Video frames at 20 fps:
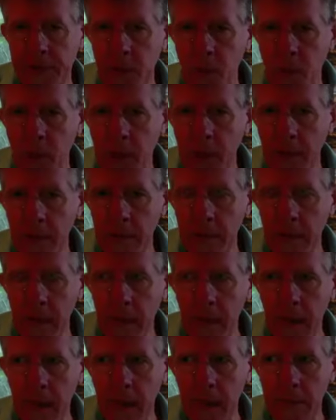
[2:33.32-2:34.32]
as well.
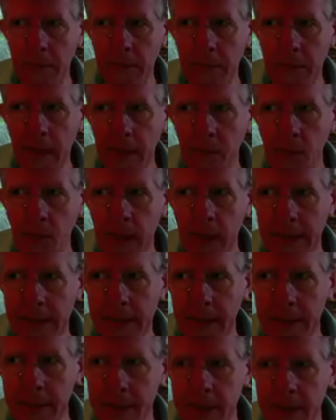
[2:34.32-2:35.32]
And what it
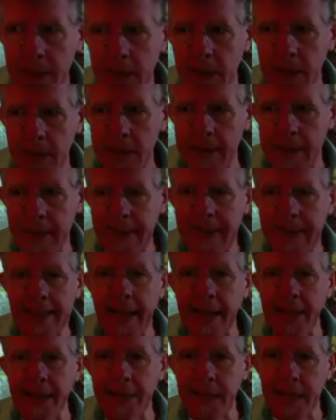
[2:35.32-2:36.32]
does there is
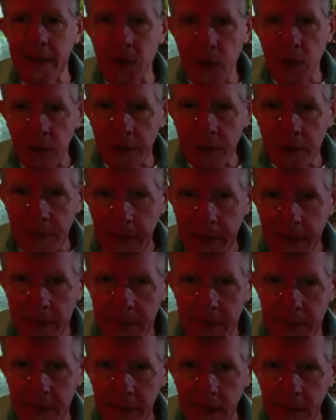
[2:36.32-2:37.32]
extends the shelf
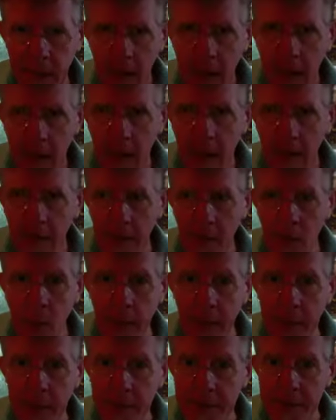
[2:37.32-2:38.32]
life
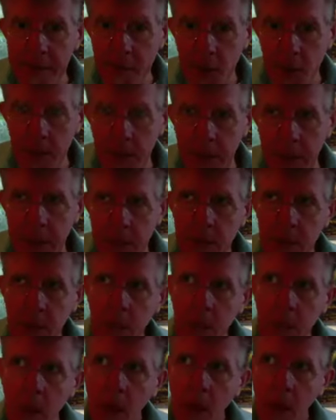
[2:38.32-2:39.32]
quite considerably.
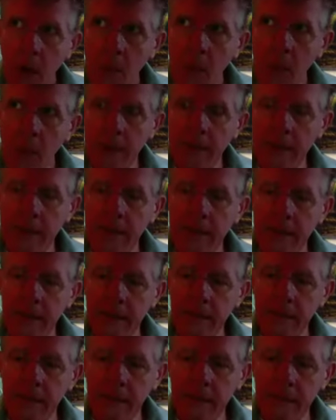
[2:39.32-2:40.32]
So one of
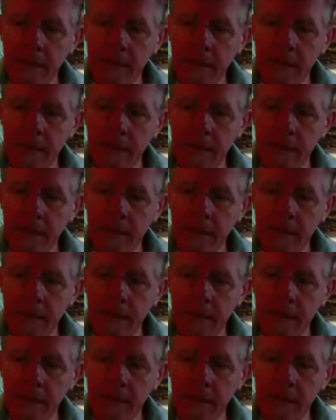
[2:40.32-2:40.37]
the